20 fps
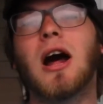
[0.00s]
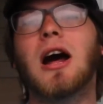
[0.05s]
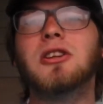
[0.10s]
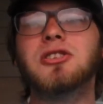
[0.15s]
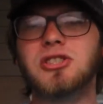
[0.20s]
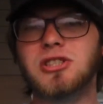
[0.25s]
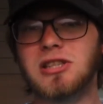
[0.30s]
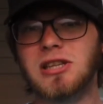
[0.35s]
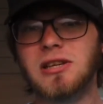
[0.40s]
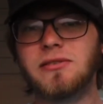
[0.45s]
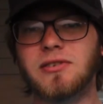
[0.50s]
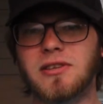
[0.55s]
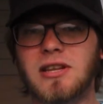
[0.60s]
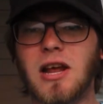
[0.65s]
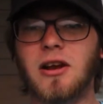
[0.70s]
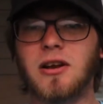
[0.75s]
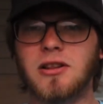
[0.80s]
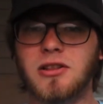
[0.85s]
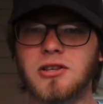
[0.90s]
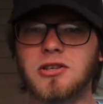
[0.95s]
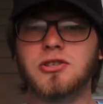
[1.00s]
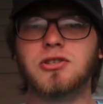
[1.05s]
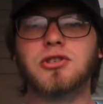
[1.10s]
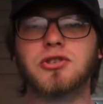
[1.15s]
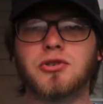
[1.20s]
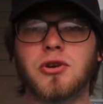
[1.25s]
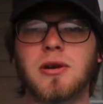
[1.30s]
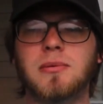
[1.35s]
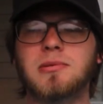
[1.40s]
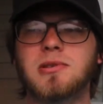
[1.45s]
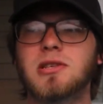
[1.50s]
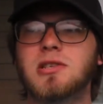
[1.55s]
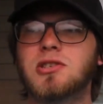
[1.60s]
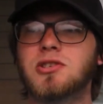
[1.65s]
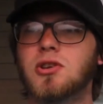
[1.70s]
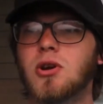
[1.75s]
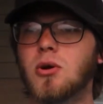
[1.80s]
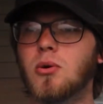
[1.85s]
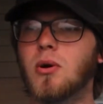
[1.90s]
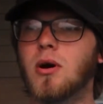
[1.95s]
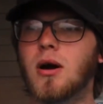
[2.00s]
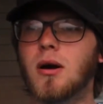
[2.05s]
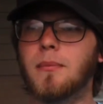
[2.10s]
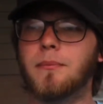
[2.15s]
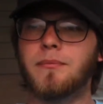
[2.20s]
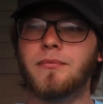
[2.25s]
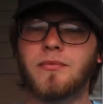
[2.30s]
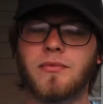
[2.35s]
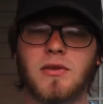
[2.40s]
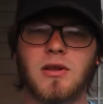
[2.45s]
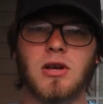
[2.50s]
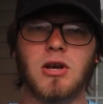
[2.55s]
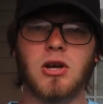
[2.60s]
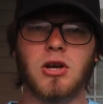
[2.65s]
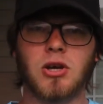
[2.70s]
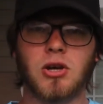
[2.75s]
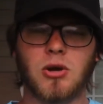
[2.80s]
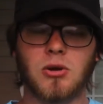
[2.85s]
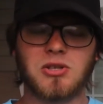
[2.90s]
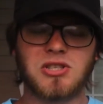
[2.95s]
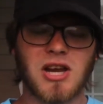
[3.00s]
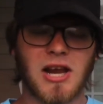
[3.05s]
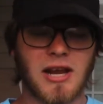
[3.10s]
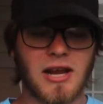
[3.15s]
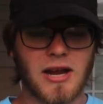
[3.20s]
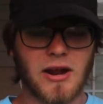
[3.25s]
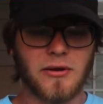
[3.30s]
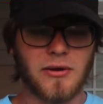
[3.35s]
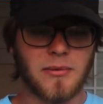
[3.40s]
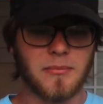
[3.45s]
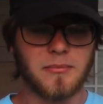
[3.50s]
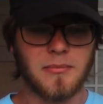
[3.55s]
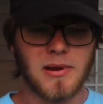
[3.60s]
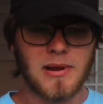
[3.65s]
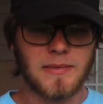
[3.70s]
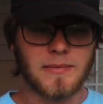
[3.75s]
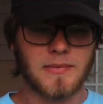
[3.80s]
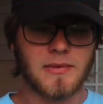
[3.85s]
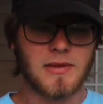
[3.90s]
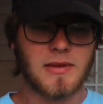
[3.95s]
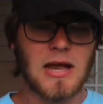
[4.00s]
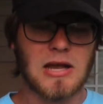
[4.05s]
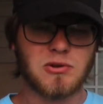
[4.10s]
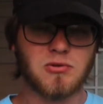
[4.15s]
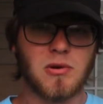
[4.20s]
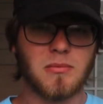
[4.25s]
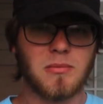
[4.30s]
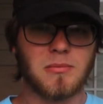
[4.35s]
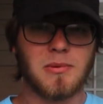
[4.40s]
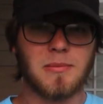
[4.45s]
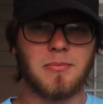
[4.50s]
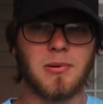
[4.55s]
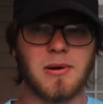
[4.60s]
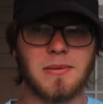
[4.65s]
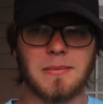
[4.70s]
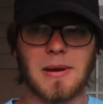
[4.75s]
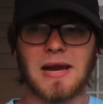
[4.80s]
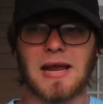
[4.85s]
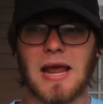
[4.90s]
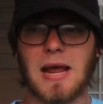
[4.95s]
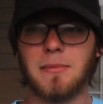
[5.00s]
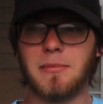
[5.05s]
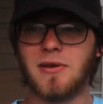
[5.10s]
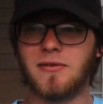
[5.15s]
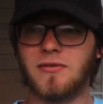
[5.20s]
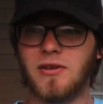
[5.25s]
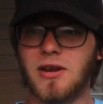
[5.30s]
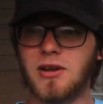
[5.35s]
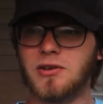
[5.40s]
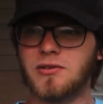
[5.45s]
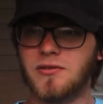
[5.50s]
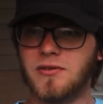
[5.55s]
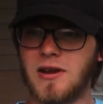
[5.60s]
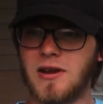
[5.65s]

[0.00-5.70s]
I'll just leave it down in the description. So go check it out. That's where I'm gonna be putting my gaming videos for